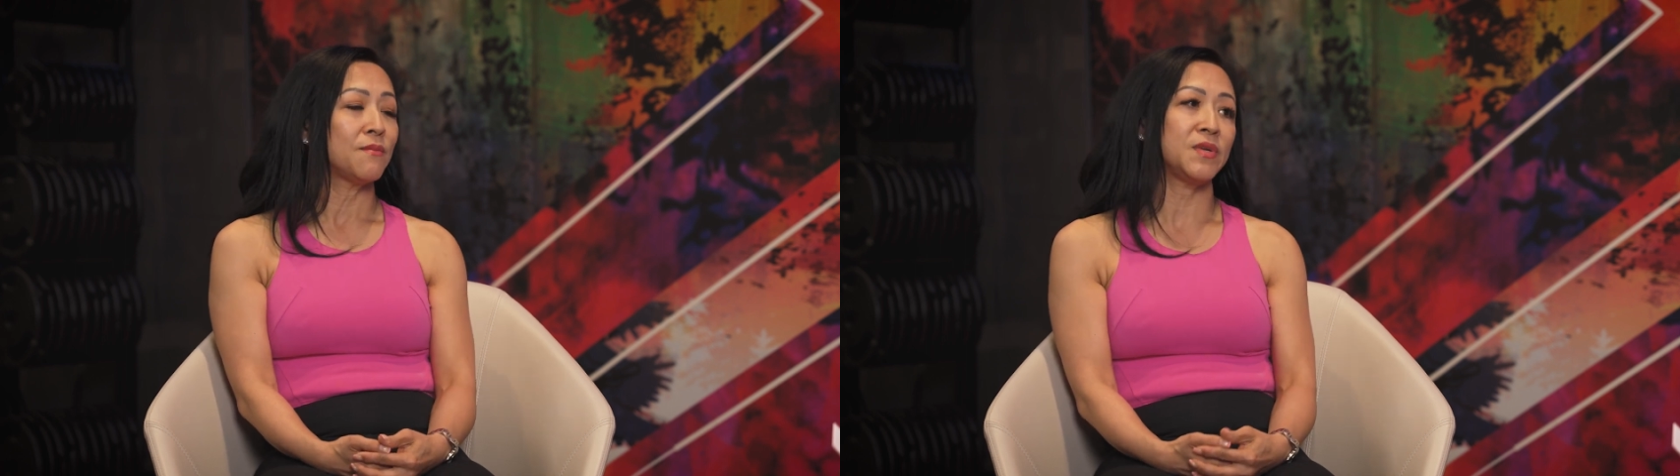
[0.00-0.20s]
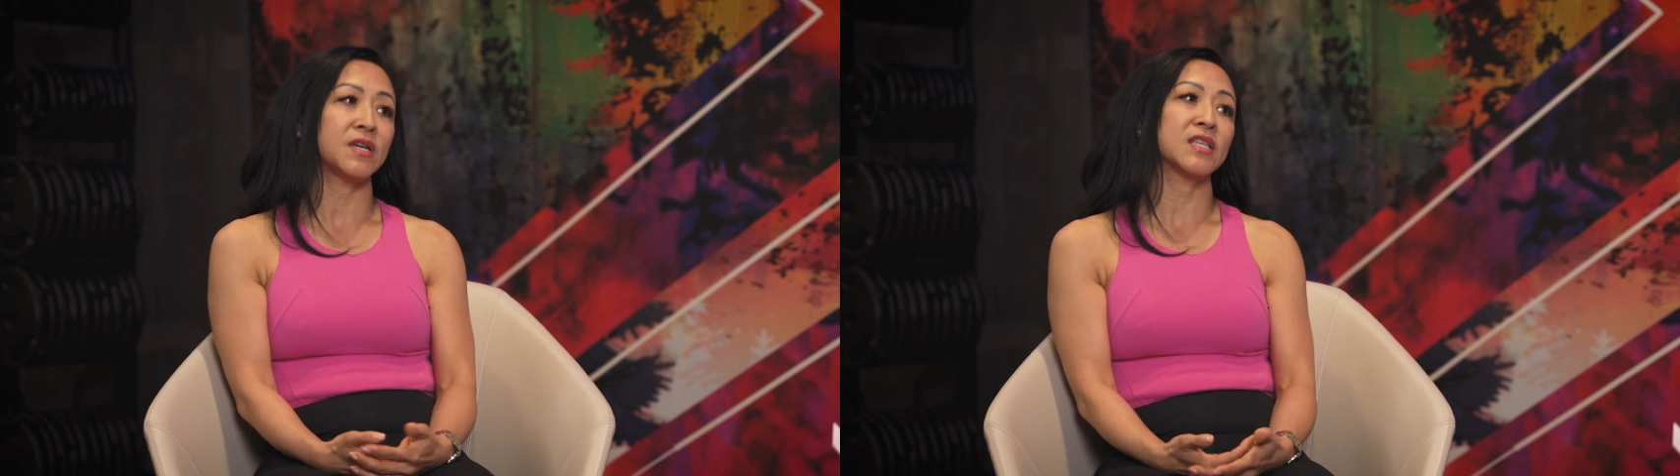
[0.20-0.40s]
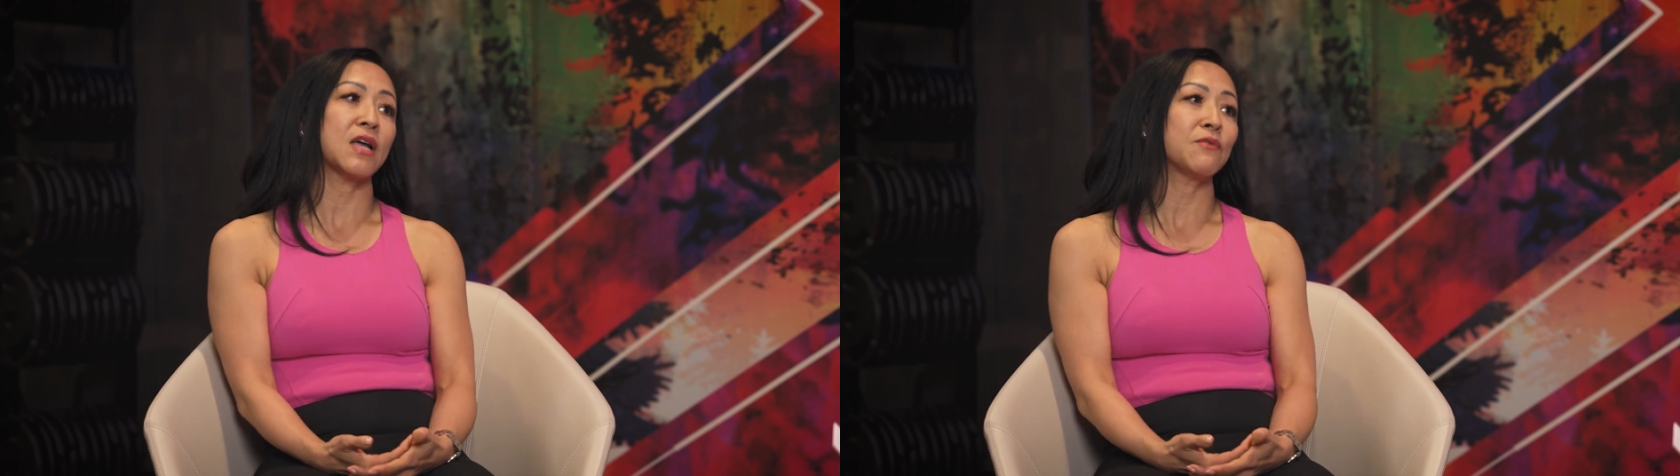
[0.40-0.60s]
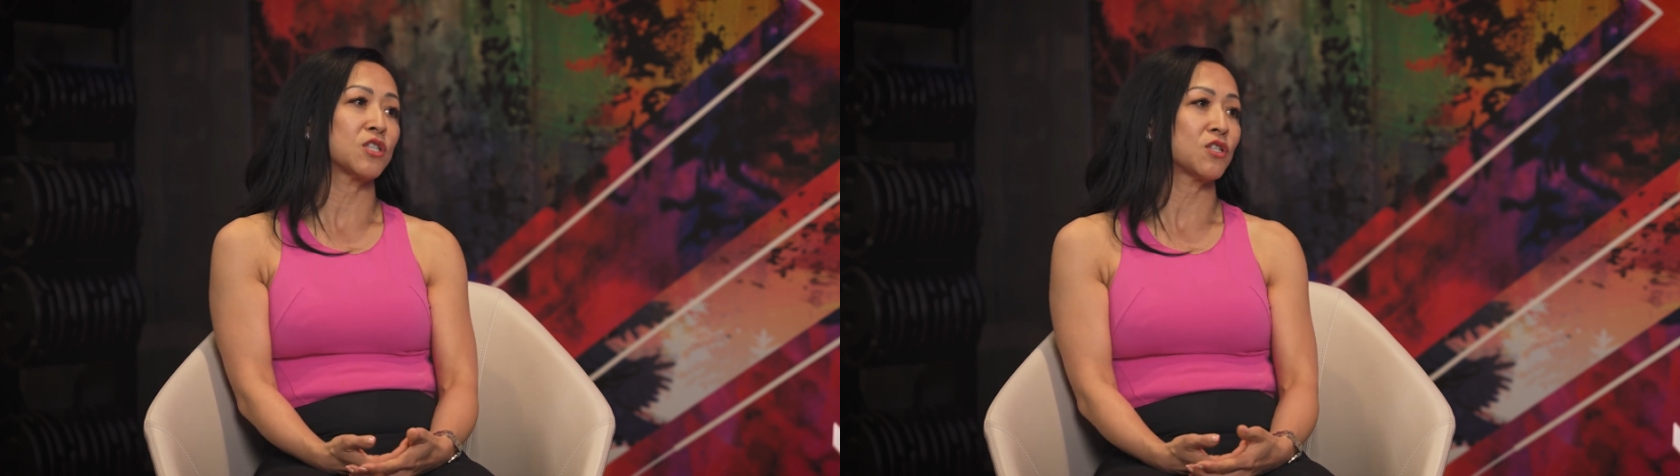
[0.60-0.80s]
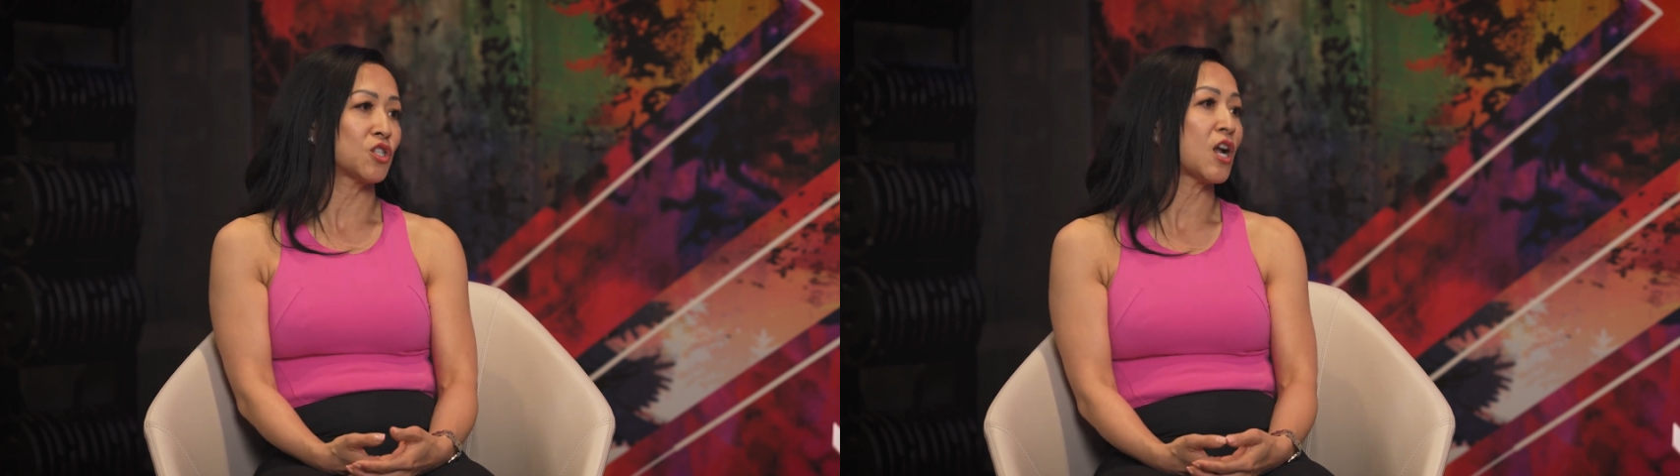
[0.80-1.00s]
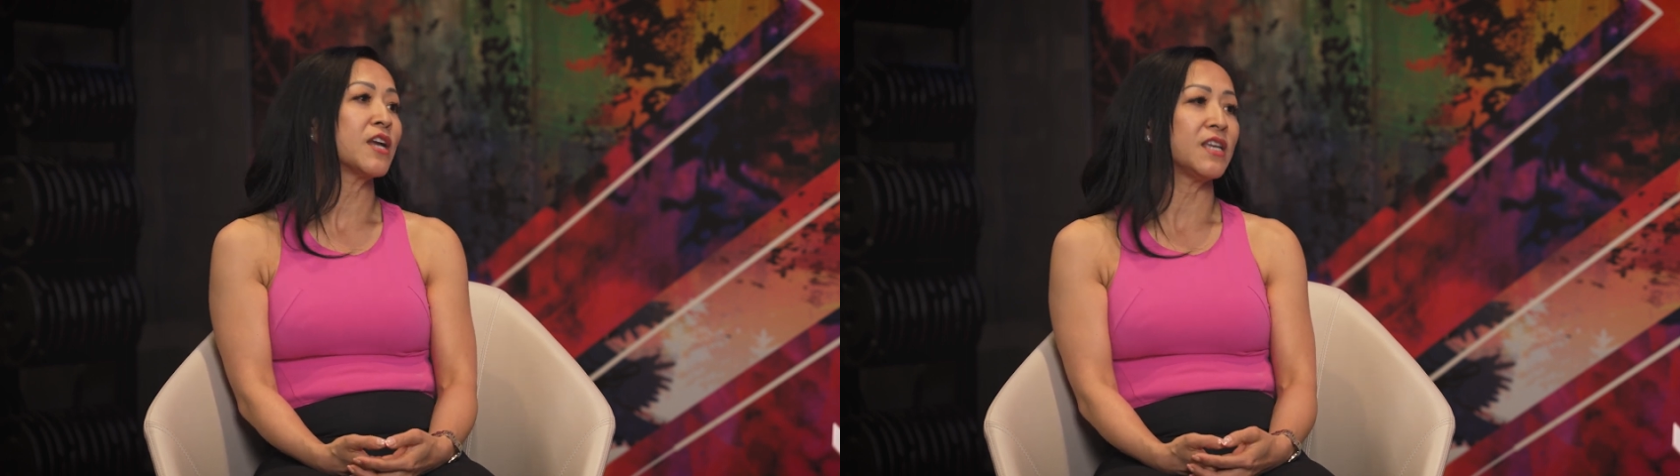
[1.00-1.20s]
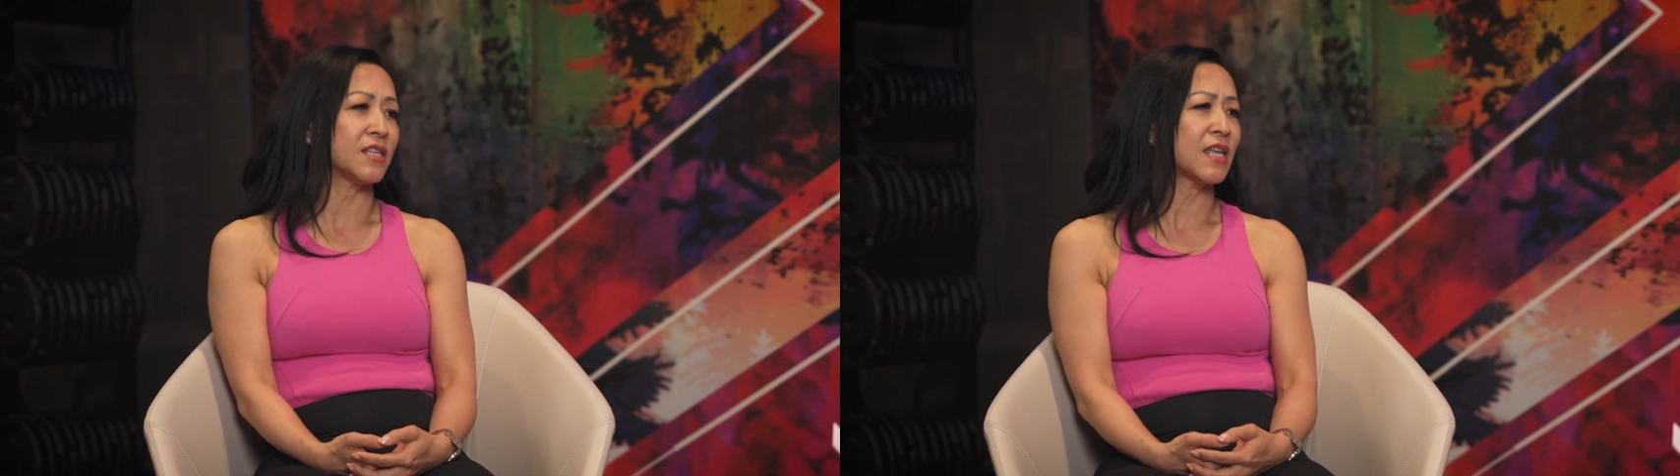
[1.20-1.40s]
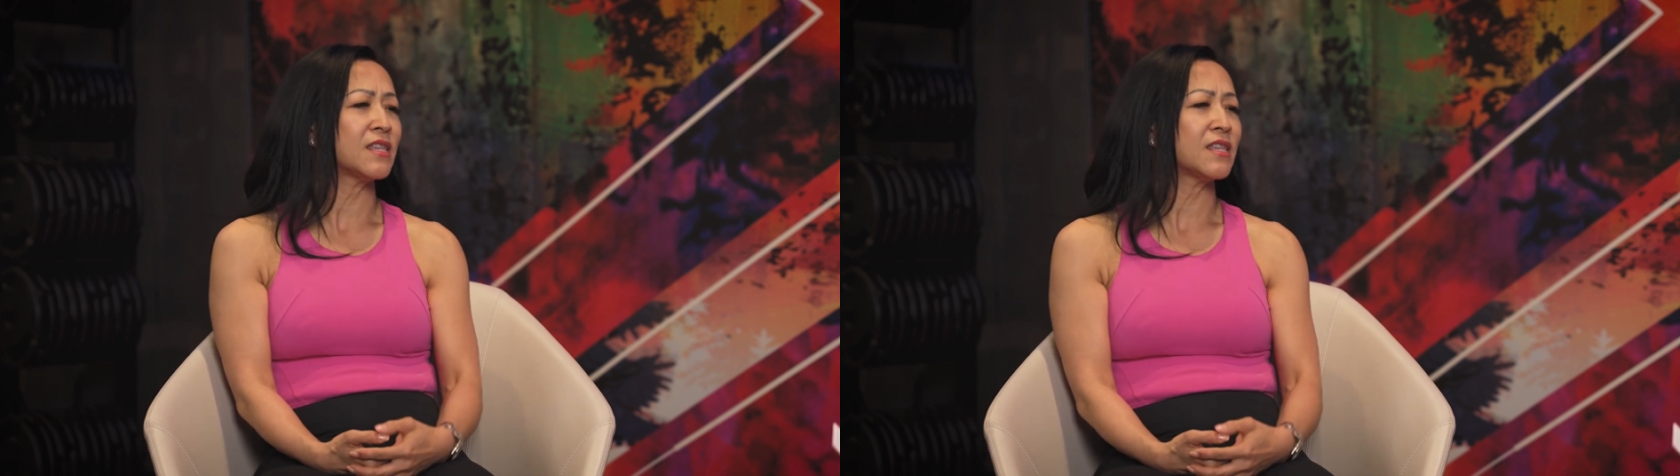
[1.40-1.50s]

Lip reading: because I was Chinese.